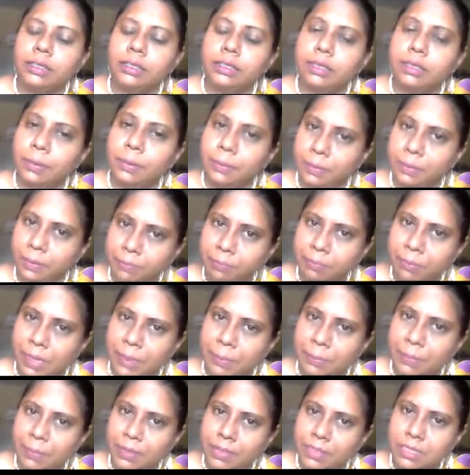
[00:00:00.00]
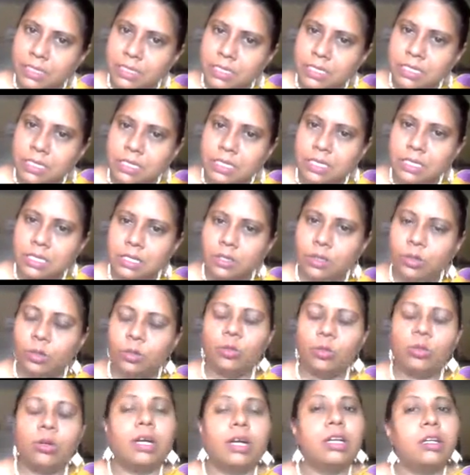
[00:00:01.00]
The members
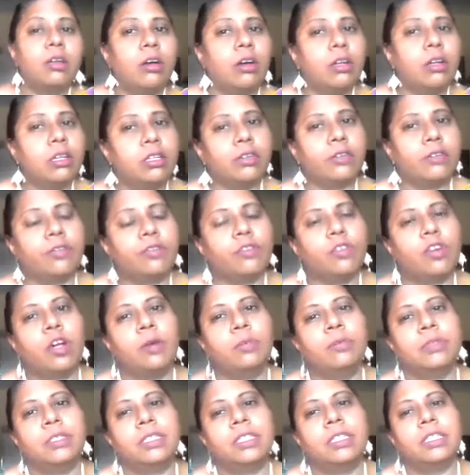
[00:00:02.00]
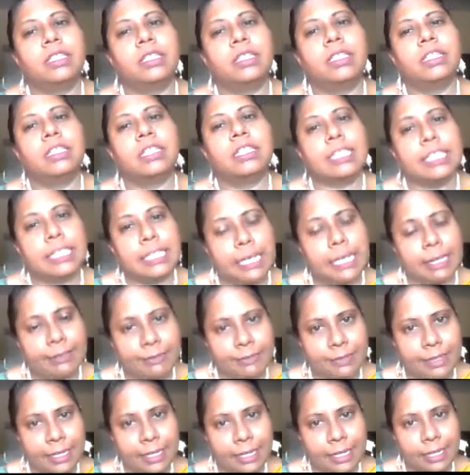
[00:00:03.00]
who are not from the
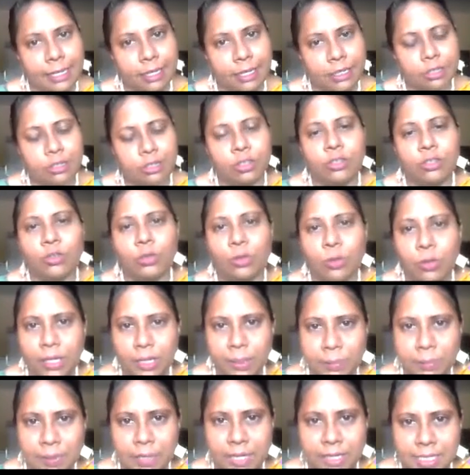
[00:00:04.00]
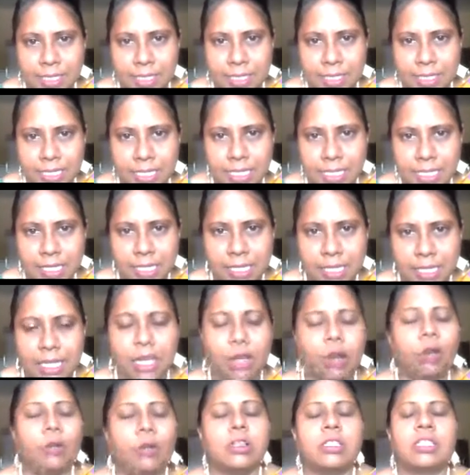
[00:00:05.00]
ruling parties, they
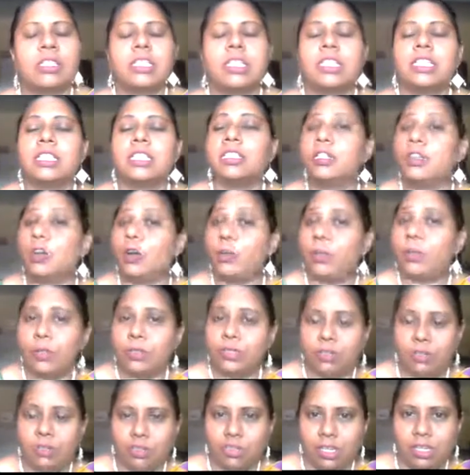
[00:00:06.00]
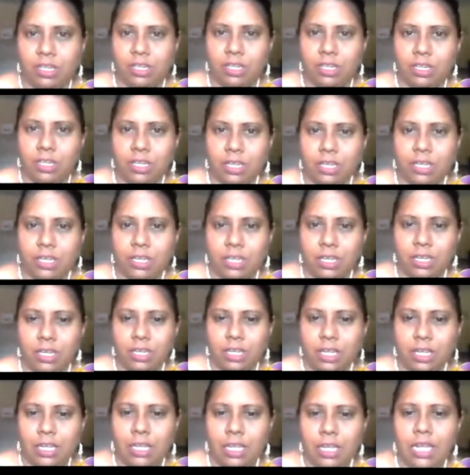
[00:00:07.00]
all sit in the opposition.
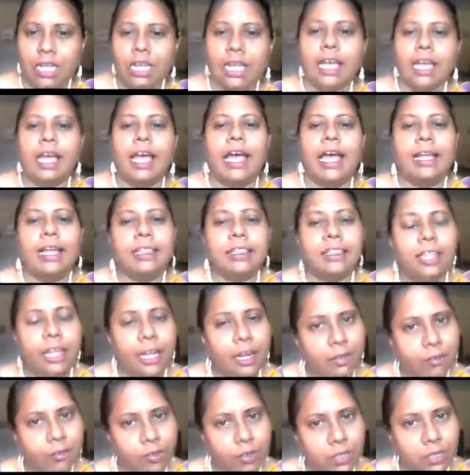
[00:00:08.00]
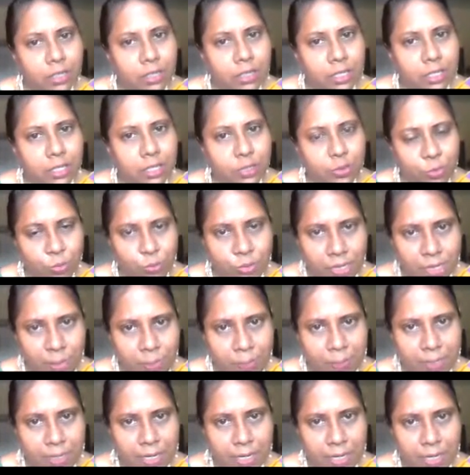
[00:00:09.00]
And their work is to keep
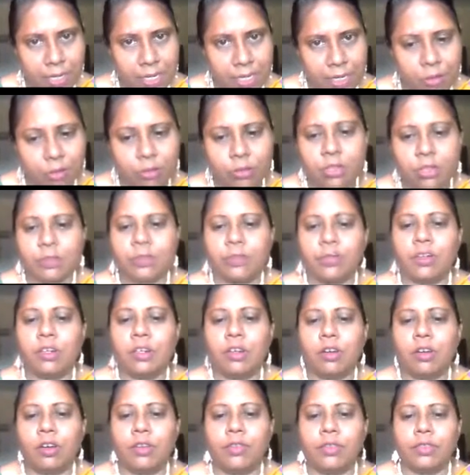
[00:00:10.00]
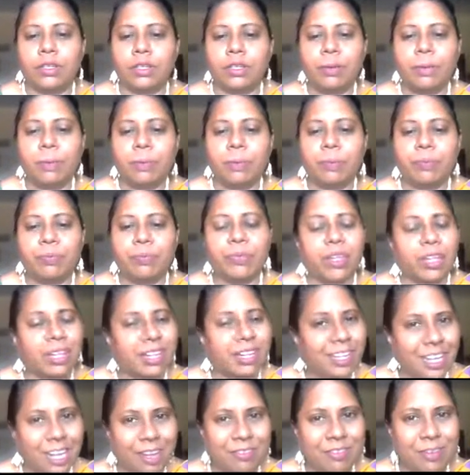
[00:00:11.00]
an eye on the work of the
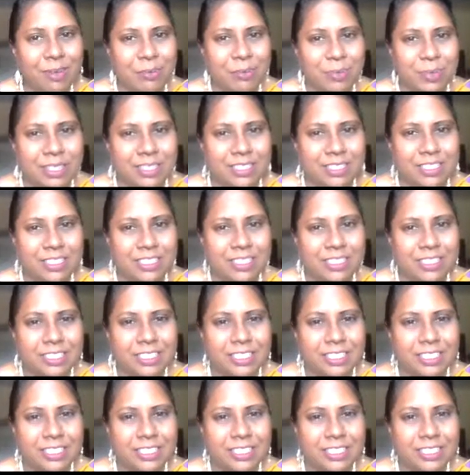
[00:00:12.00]
government.